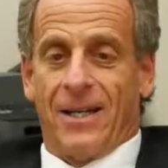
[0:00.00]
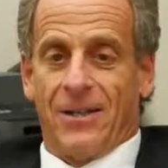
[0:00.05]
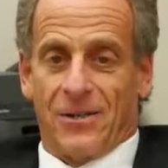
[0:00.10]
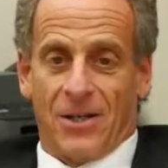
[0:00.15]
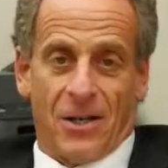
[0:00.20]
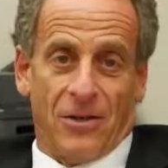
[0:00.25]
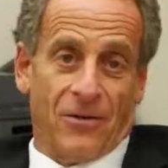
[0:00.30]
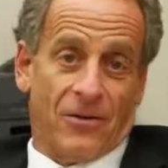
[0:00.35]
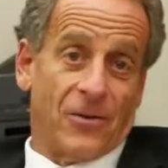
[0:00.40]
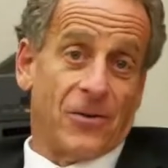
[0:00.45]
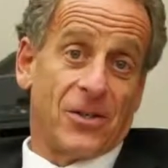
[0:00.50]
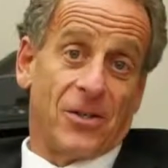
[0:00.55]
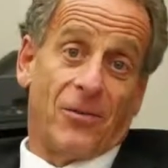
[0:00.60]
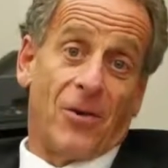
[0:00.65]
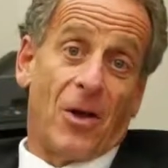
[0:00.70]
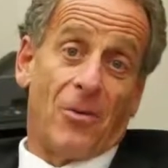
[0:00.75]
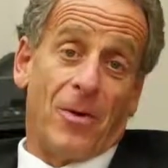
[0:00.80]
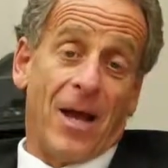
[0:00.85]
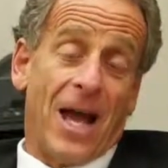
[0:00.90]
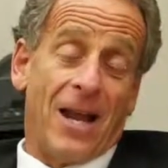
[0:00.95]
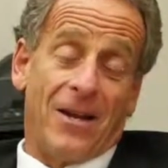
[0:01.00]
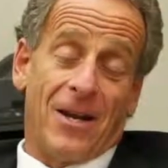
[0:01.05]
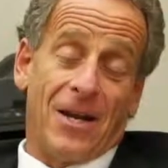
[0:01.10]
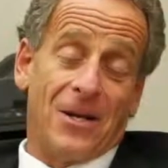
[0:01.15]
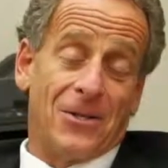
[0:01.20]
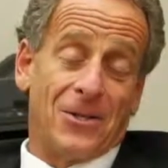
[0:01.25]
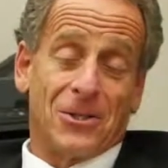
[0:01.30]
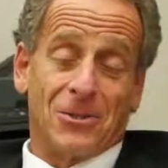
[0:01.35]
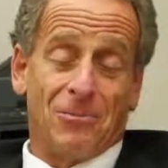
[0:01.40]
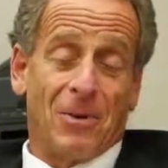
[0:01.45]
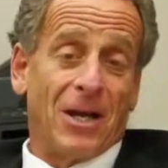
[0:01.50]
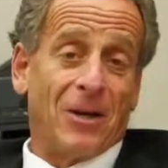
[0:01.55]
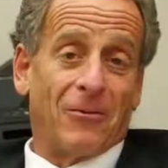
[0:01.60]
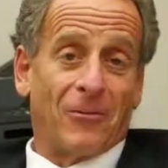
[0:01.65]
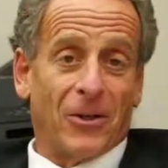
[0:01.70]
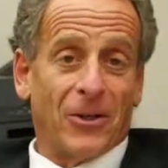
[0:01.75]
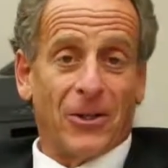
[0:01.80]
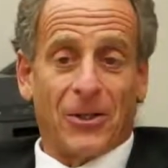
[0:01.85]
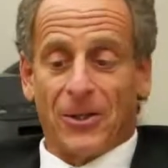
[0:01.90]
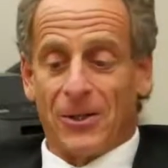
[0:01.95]
can tell you, first of all, patent agents make a
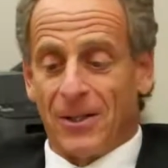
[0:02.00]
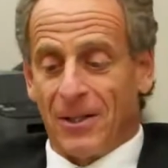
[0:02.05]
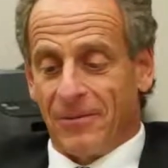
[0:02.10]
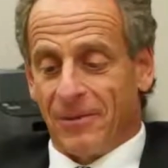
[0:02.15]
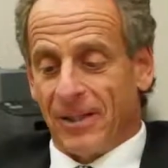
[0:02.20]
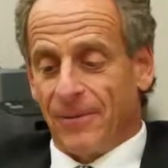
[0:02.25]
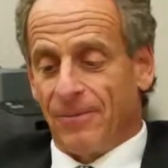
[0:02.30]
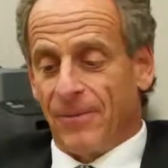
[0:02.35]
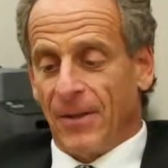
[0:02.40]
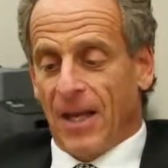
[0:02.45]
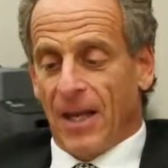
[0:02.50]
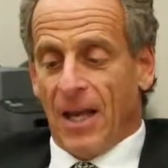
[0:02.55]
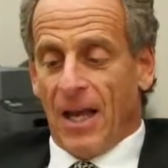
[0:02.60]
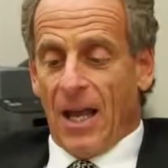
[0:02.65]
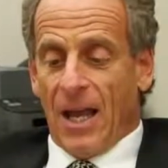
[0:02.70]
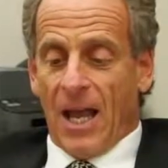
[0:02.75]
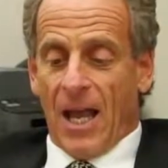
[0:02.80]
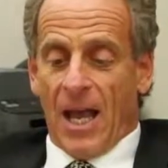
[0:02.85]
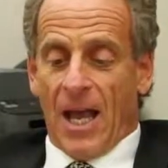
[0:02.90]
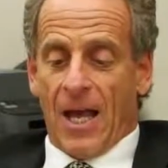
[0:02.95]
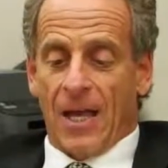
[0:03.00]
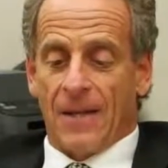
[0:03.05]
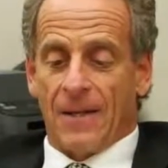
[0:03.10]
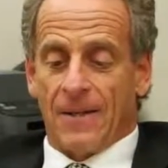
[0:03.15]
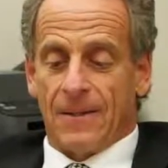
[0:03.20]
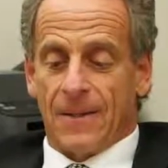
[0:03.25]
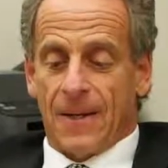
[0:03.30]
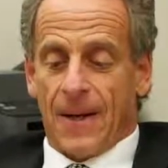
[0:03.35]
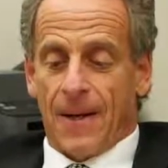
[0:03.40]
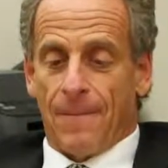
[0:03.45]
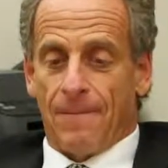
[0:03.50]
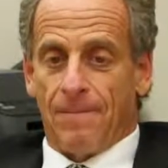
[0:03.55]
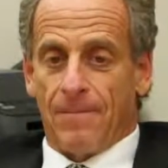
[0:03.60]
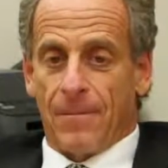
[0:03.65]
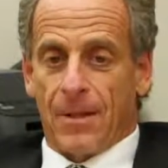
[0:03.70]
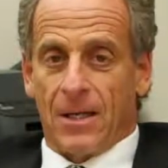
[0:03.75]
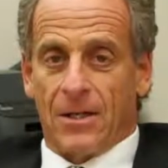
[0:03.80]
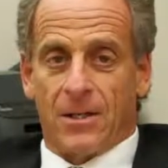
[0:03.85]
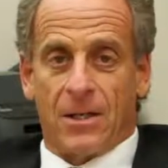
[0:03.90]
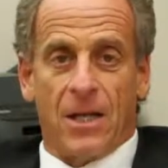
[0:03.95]
very good living, and
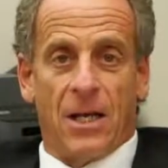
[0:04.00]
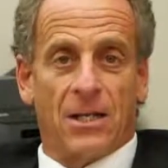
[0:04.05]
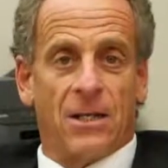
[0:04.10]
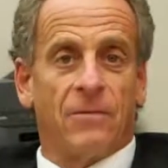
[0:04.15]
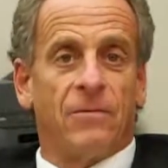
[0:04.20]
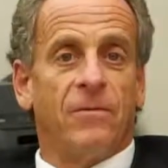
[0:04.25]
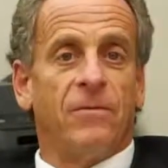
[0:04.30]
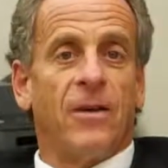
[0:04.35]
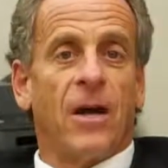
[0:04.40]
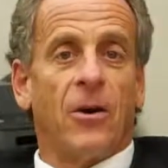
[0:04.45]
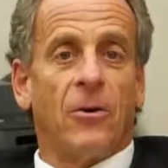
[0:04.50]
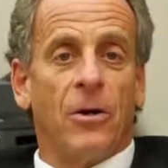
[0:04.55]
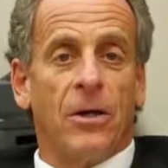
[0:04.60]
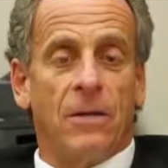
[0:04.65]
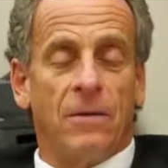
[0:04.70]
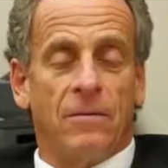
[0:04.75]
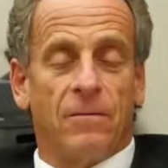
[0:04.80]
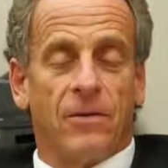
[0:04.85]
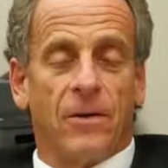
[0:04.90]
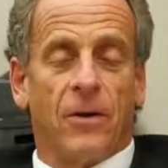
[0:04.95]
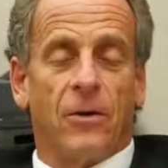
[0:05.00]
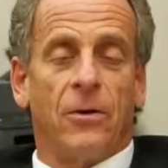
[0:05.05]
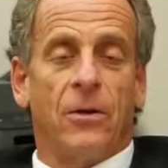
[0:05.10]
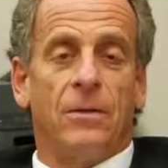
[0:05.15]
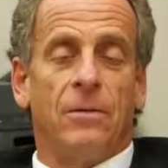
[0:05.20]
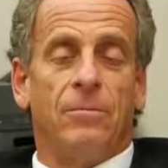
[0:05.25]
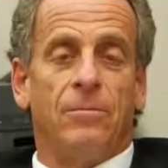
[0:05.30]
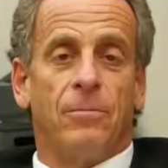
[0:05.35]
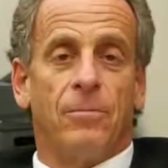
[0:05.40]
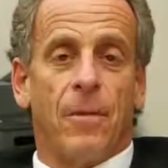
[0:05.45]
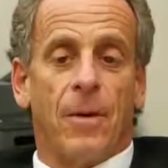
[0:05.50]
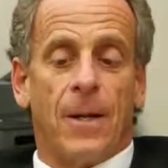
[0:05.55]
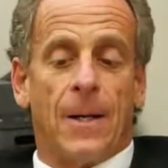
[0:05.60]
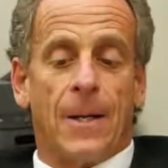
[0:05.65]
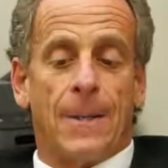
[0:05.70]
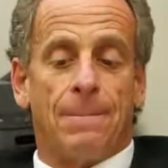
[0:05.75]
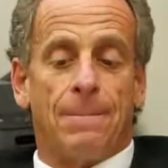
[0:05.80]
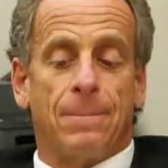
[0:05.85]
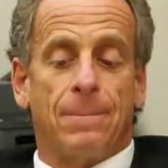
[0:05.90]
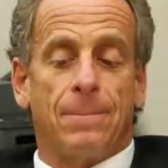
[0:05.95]
it's a very, very
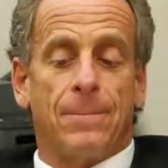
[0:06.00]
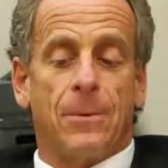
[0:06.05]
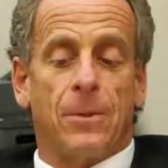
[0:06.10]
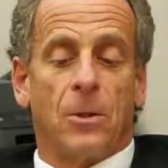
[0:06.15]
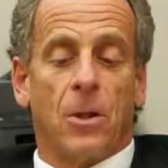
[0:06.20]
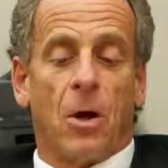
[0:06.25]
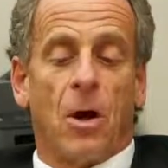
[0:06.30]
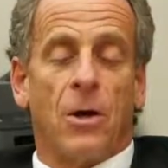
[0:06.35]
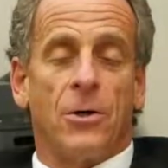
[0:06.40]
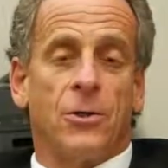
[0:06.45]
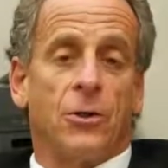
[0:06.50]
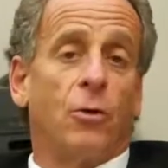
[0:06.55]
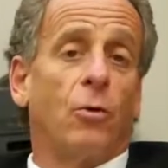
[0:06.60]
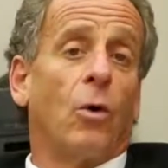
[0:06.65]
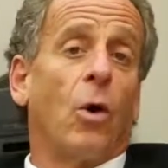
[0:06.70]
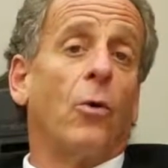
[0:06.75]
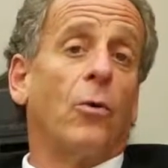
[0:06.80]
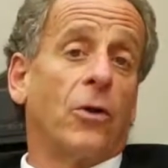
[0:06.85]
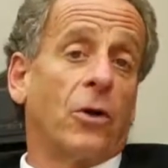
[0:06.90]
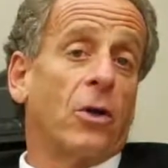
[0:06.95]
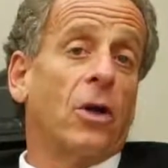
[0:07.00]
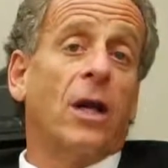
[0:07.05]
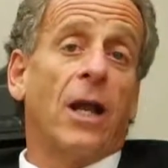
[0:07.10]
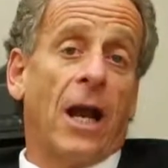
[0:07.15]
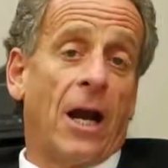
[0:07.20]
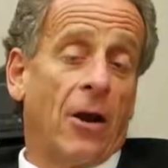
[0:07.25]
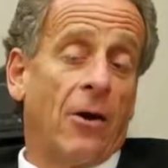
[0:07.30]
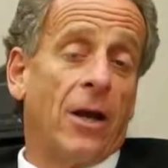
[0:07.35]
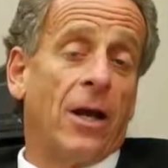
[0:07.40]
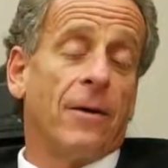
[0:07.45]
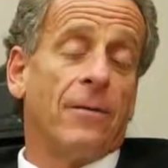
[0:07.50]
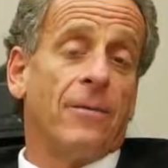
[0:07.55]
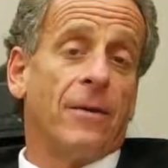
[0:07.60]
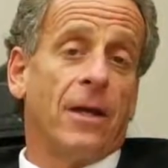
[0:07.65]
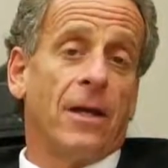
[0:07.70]
large growth area.